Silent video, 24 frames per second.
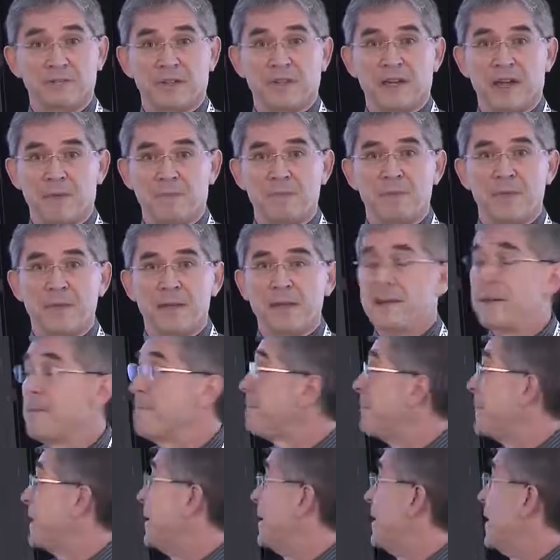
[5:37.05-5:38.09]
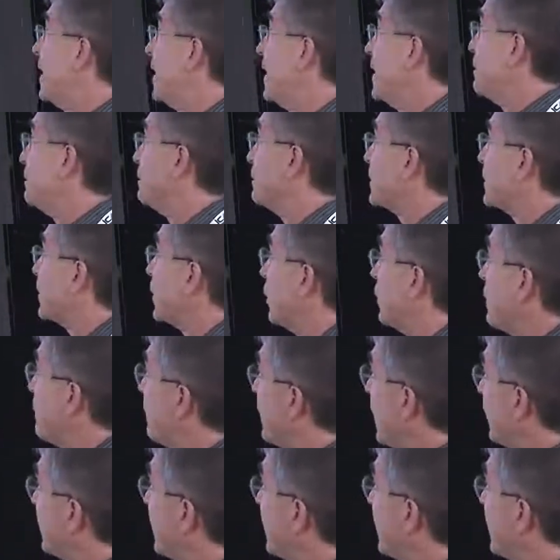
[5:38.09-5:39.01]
them. So we found